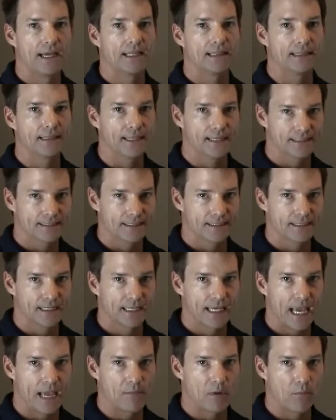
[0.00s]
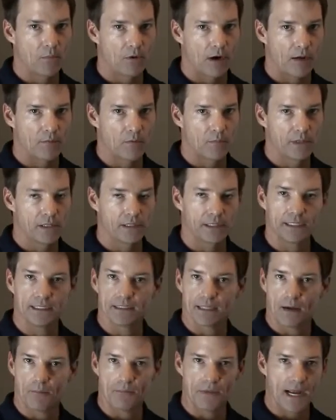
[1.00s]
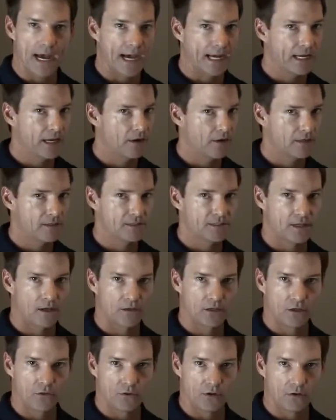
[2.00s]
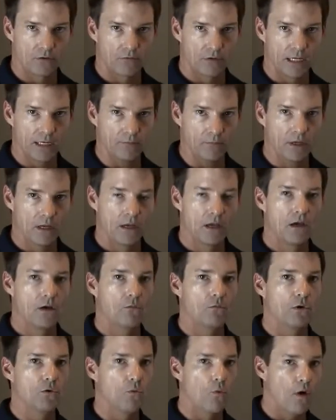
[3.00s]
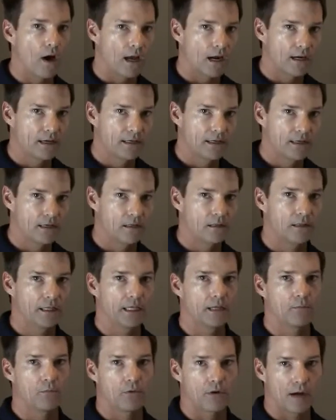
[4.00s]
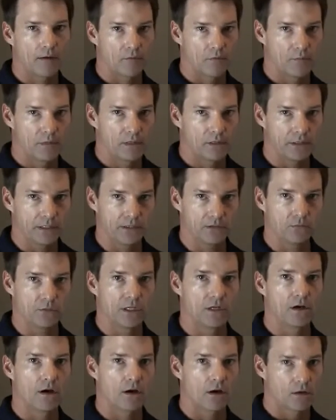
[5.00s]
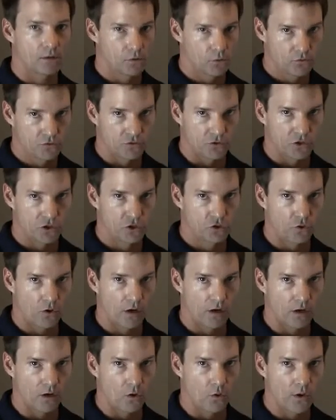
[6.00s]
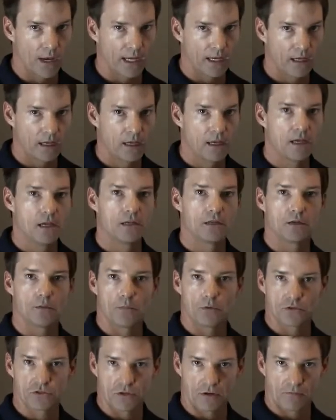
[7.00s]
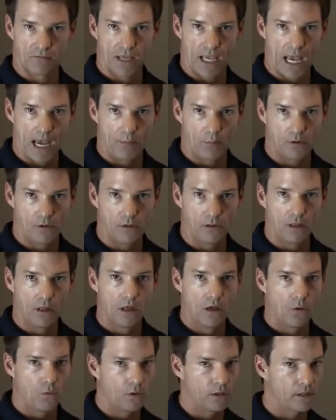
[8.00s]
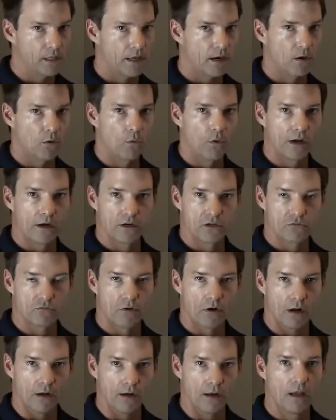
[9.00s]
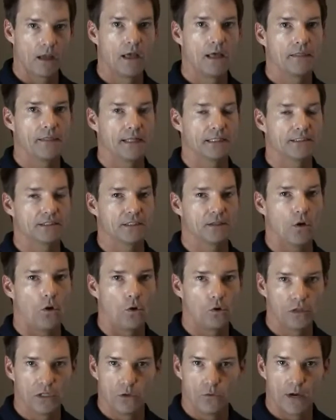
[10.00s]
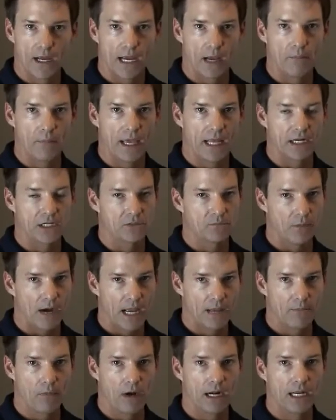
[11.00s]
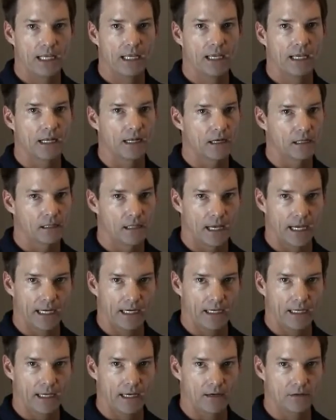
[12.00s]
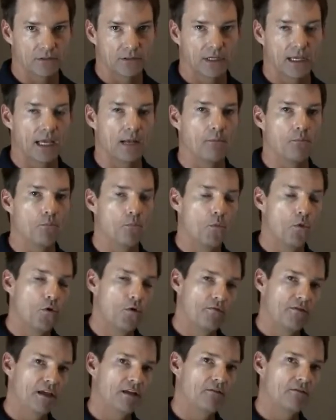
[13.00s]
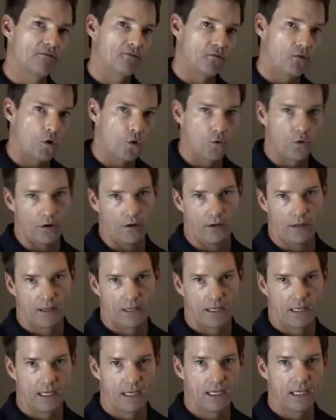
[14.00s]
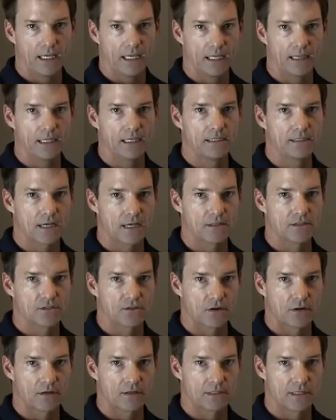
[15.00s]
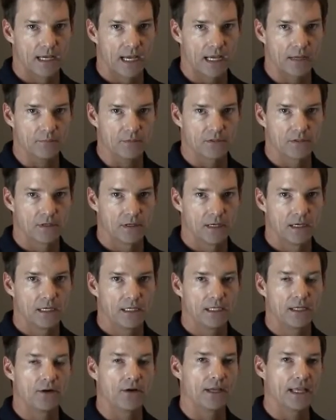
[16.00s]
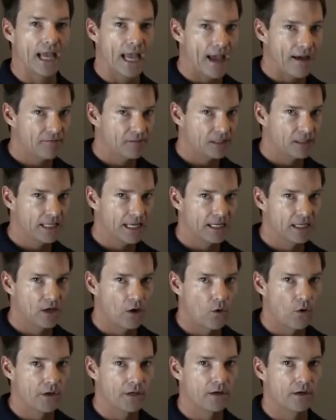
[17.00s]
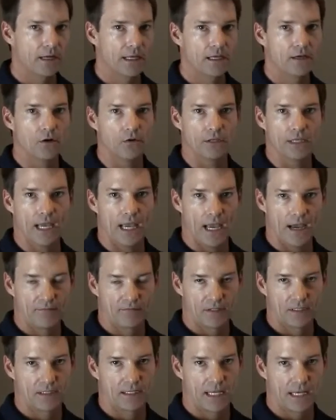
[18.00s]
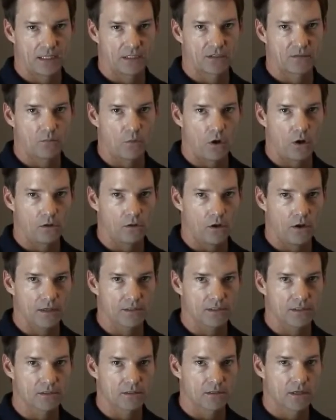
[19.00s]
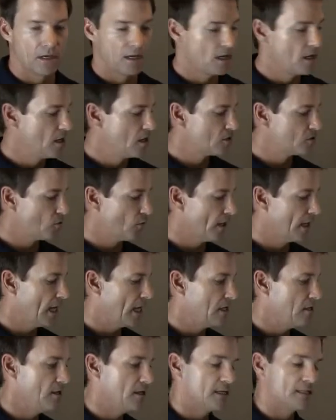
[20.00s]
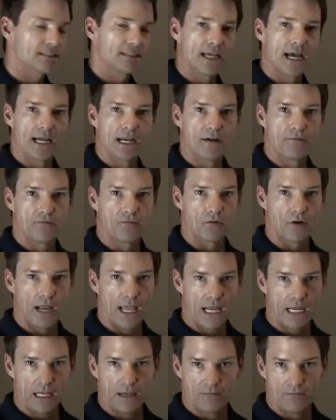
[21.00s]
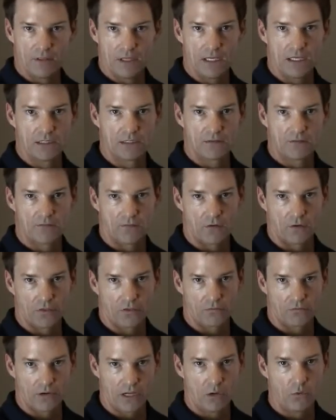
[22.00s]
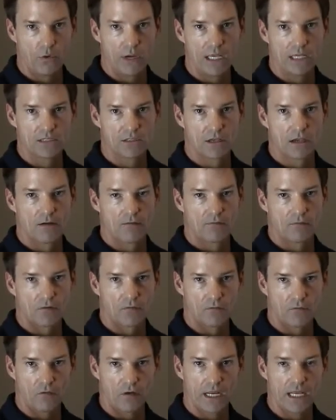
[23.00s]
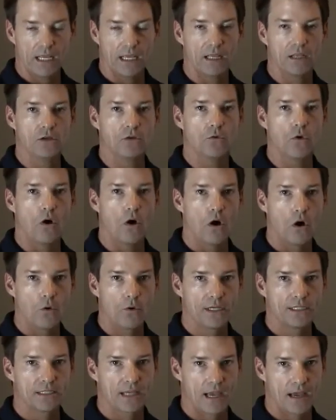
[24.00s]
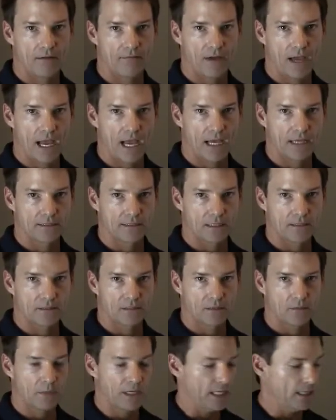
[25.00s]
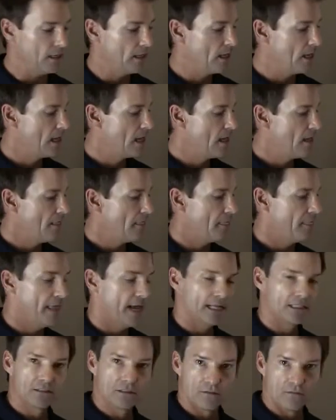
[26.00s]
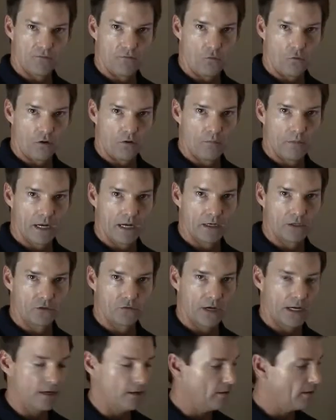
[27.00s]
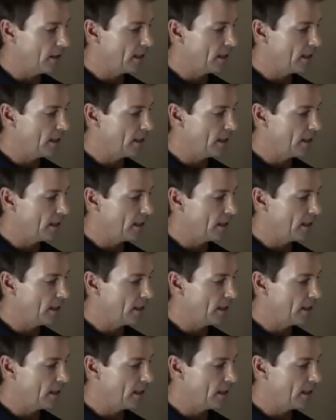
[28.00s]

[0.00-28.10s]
This is a game of probabilities. I'm not here to sell you a dream. We want to deal in probabilities. We cut our losers short and quick to preserve capital. We let our winners run. That's the only way I manage my money in client accounts. And moving forward in these uncertain times, you have to let go of your ego. You have to take small losses. So again, you can sign up for any of these for 3 weeks for free, and you always have access to me. That's the 4-minute trader.